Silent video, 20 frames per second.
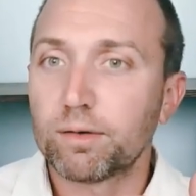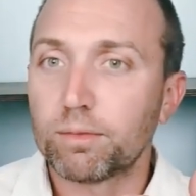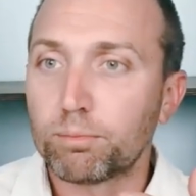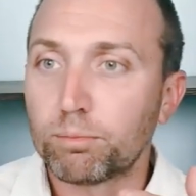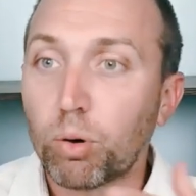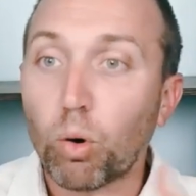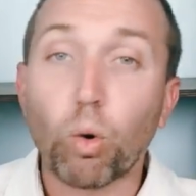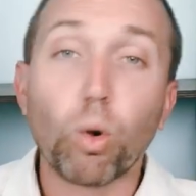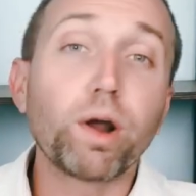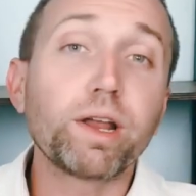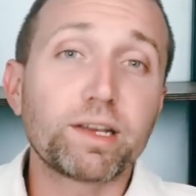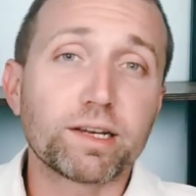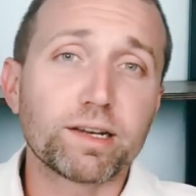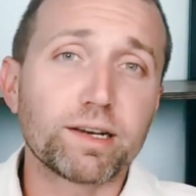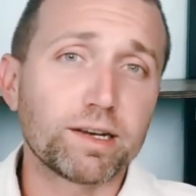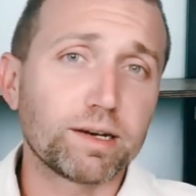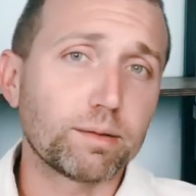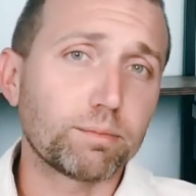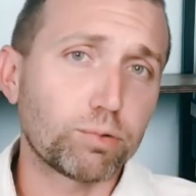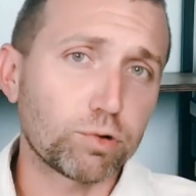pointed
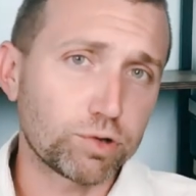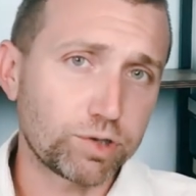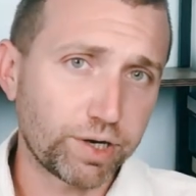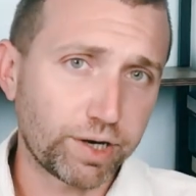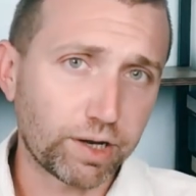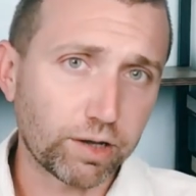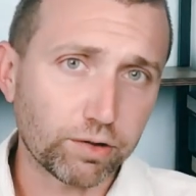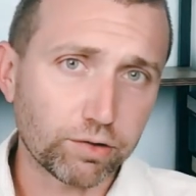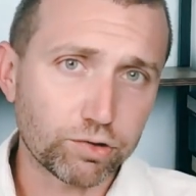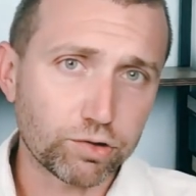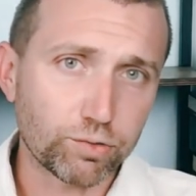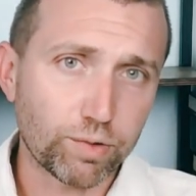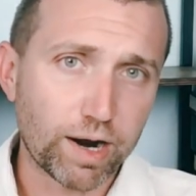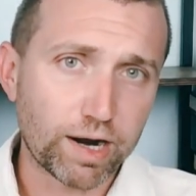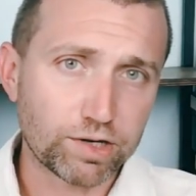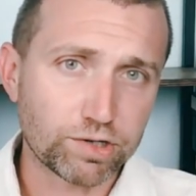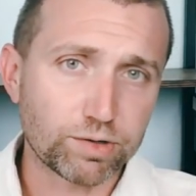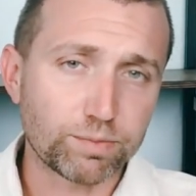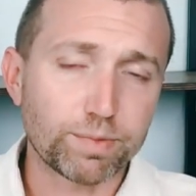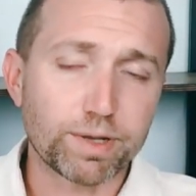in a particular
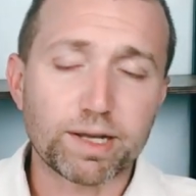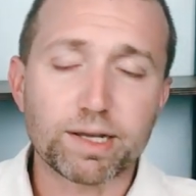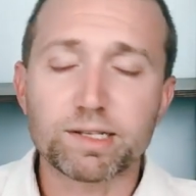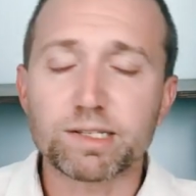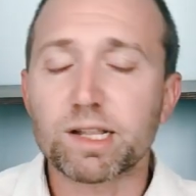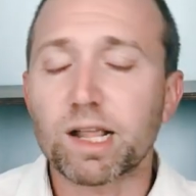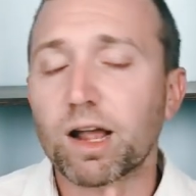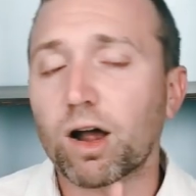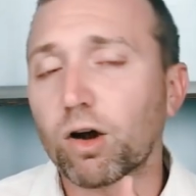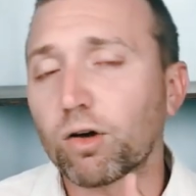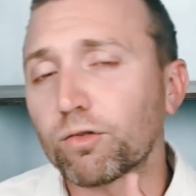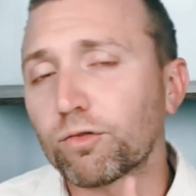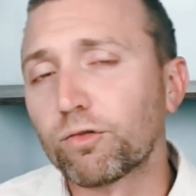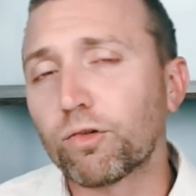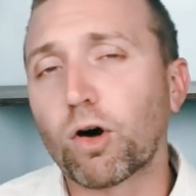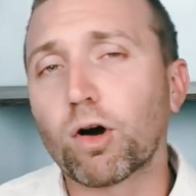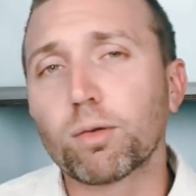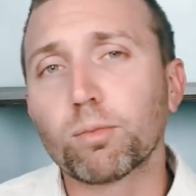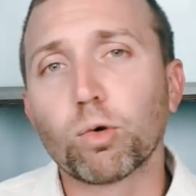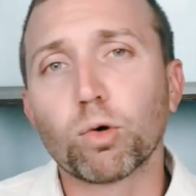direction, because they are
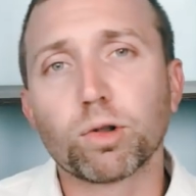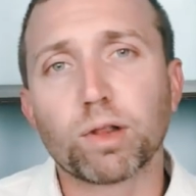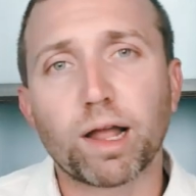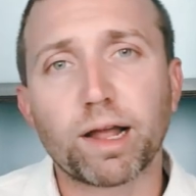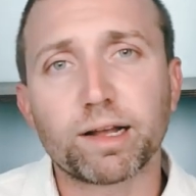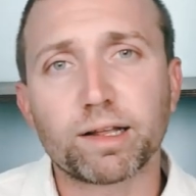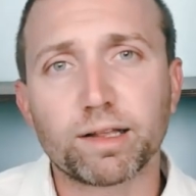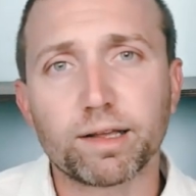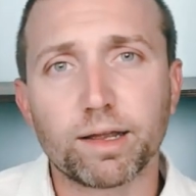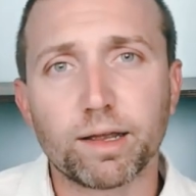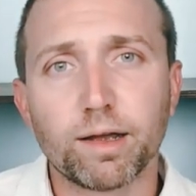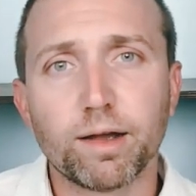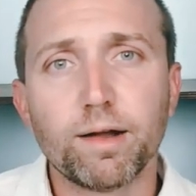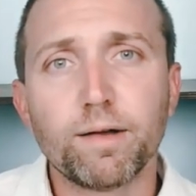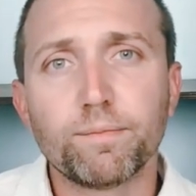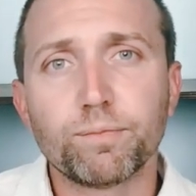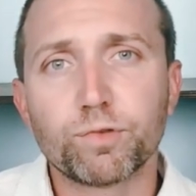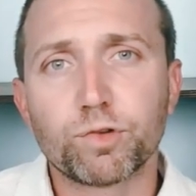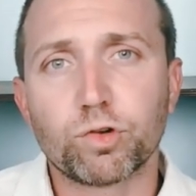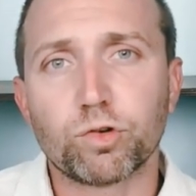far more likely
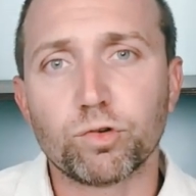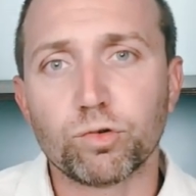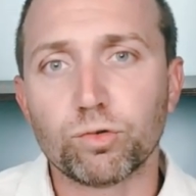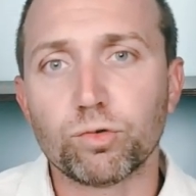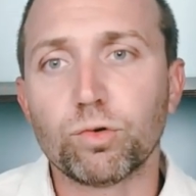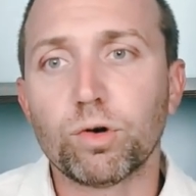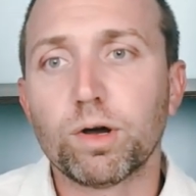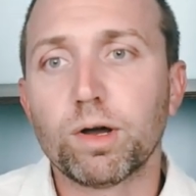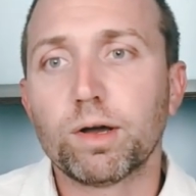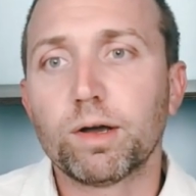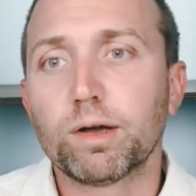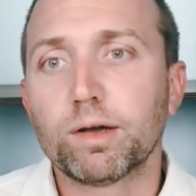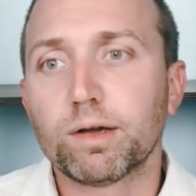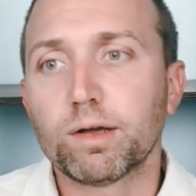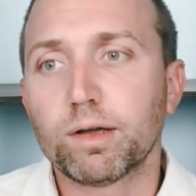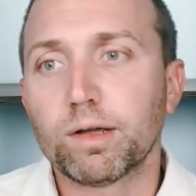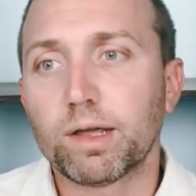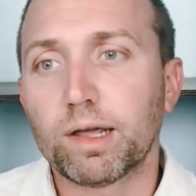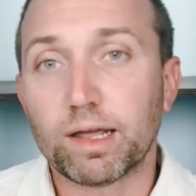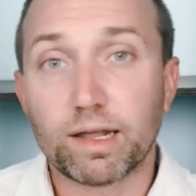to
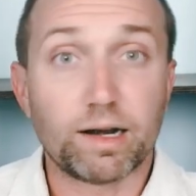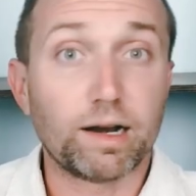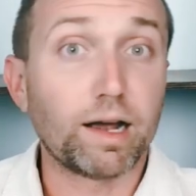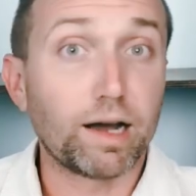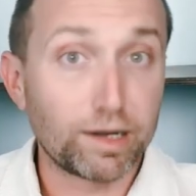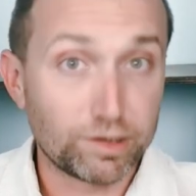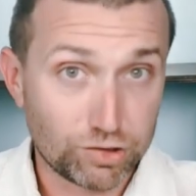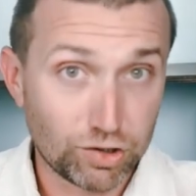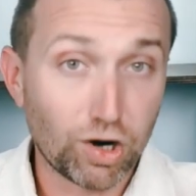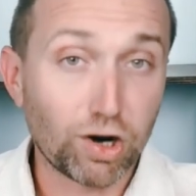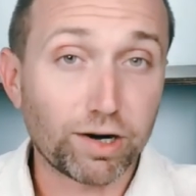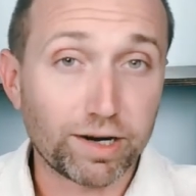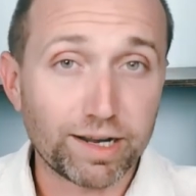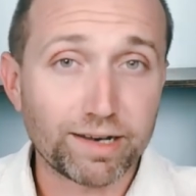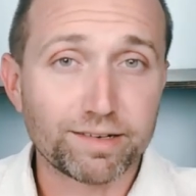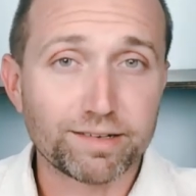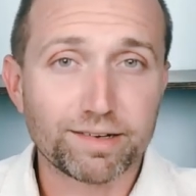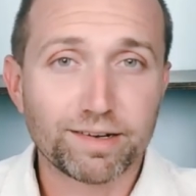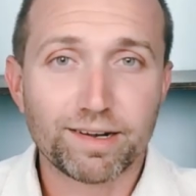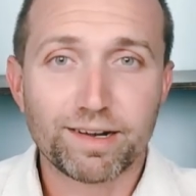hit a
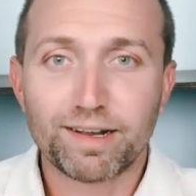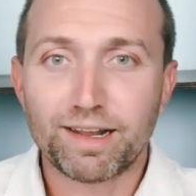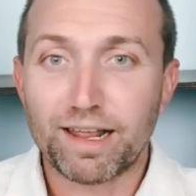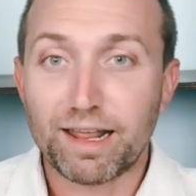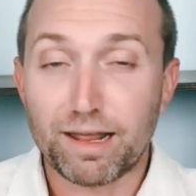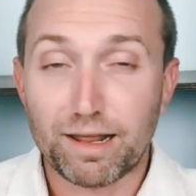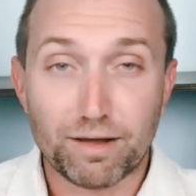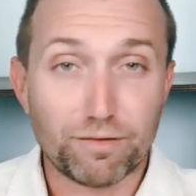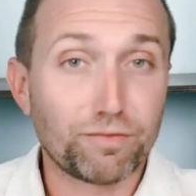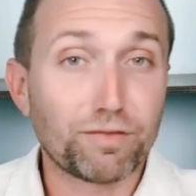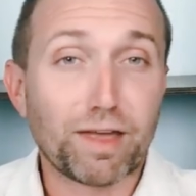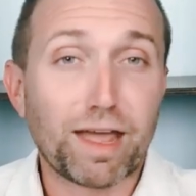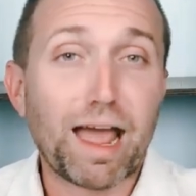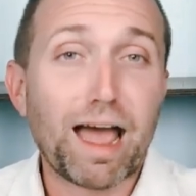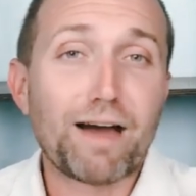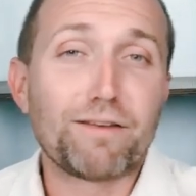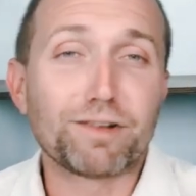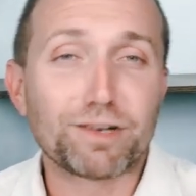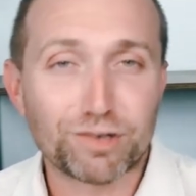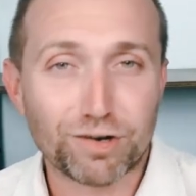target if they
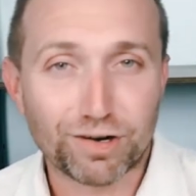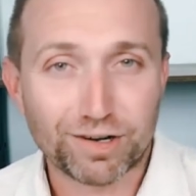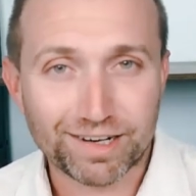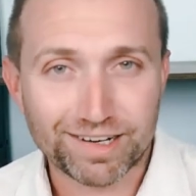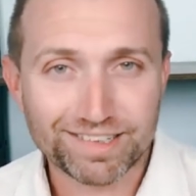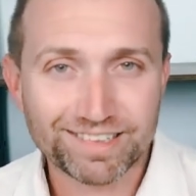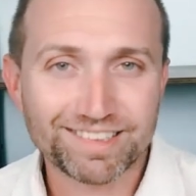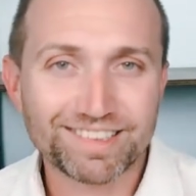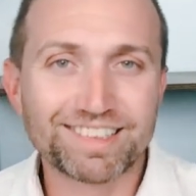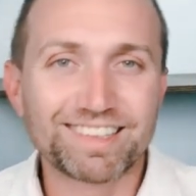have a target